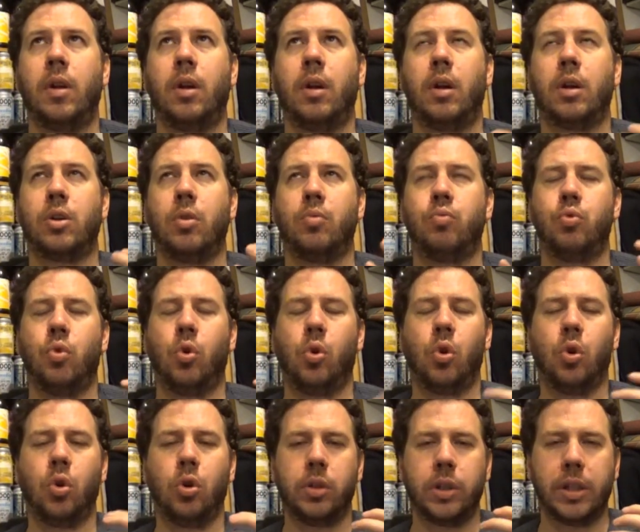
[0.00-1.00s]
like a
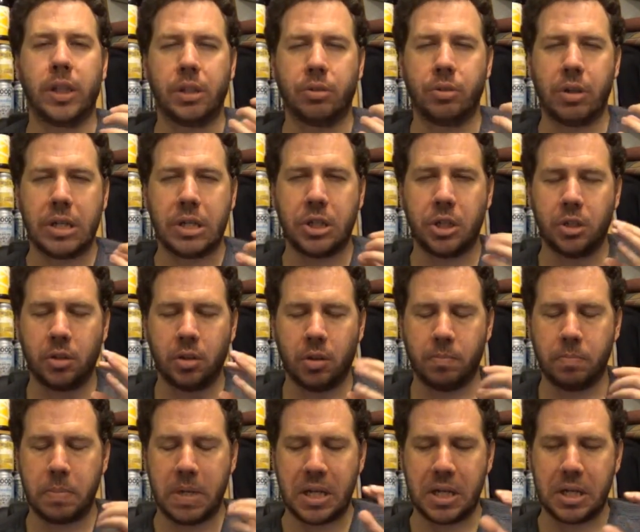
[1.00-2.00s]
raw ingredient
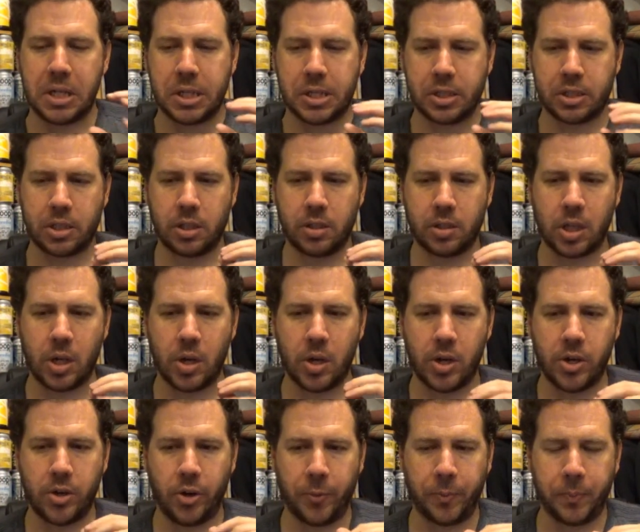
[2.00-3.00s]
bitterness
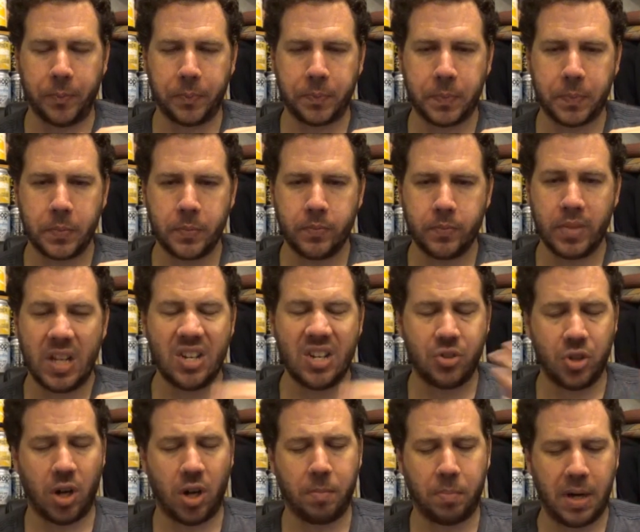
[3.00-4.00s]
going on.
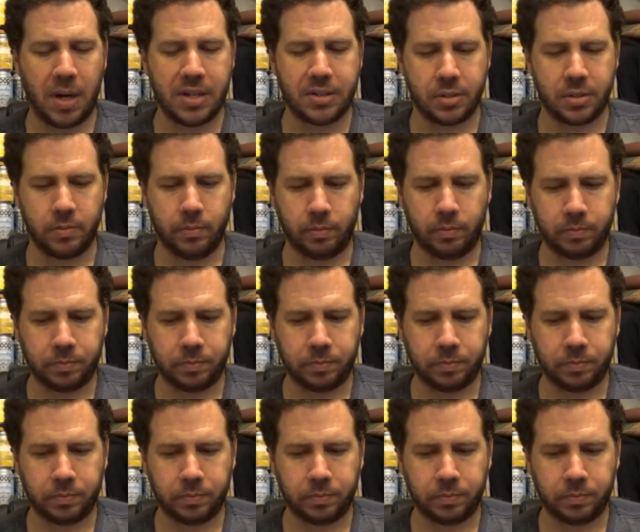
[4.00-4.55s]
It's not unpleasant.